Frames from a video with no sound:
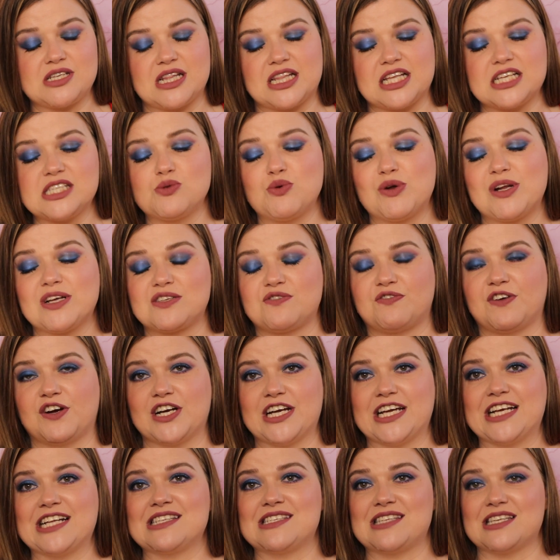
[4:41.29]
This one is
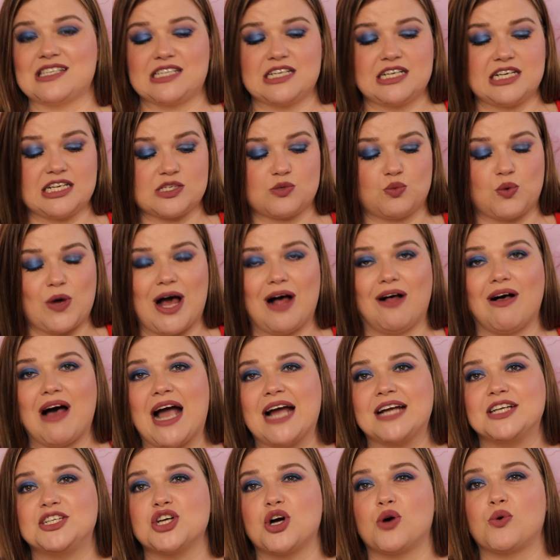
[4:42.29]
very consistent as well.
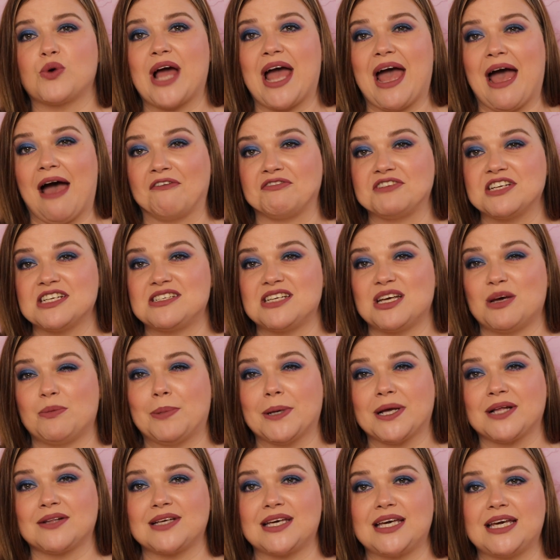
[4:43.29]
I don't have to
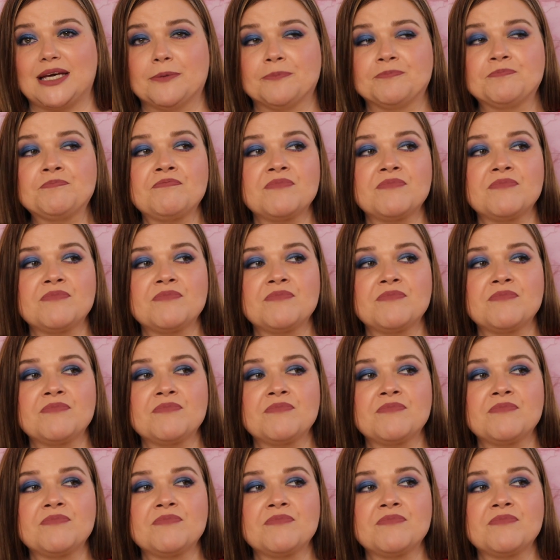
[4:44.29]
typically